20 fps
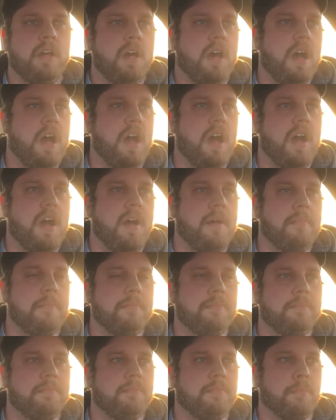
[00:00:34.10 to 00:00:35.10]

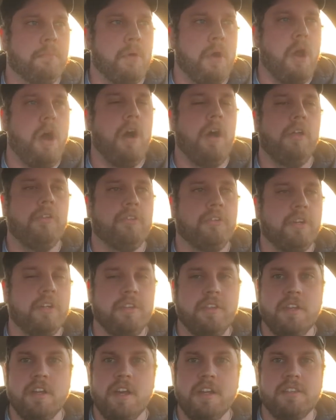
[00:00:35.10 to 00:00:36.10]
brawls or
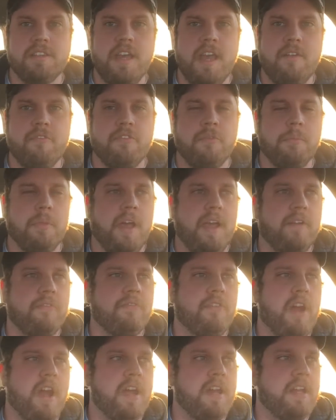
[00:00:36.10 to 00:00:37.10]
anything like that from Black
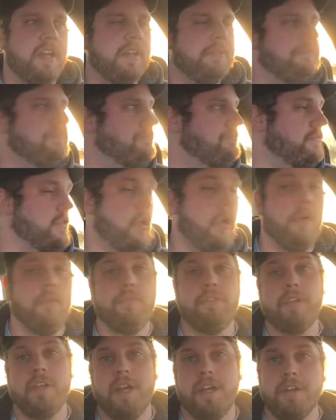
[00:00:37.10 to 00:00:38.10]
Friday.
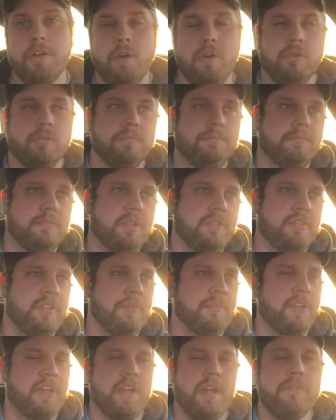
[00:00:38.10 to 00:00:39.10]
Hopefully I don't. It
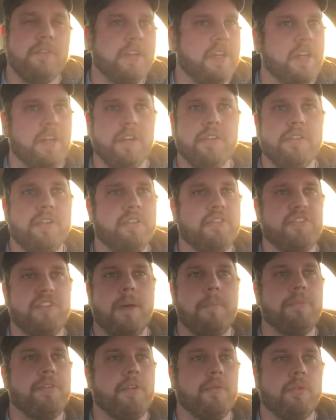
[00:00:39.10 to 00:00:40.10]
seems like every year there's
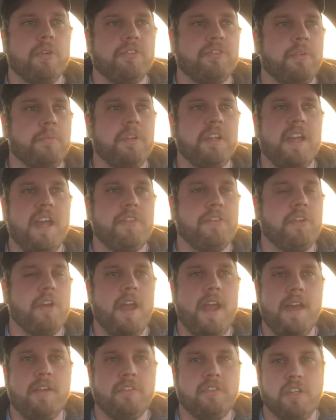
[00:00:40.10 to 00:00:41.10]
something where somebody got
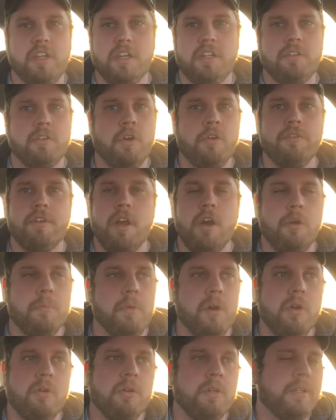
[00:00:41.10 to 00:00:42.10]
their ass kicked over
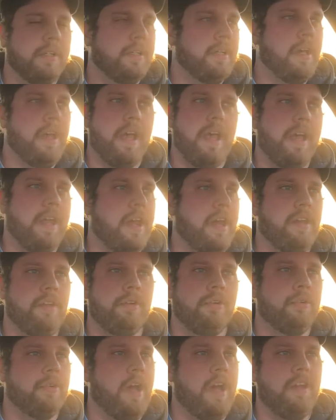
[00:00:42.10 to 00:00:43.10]
Elmo, and I
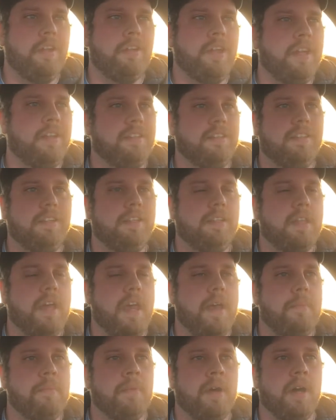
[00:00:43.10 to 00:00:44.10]
don't like seeing
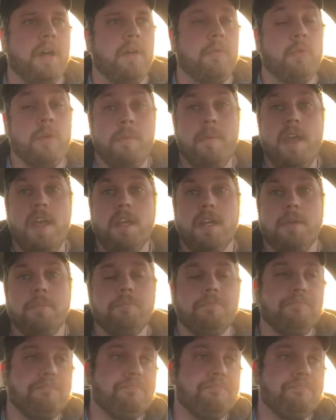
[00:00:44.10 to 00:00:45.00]
that, but we made it.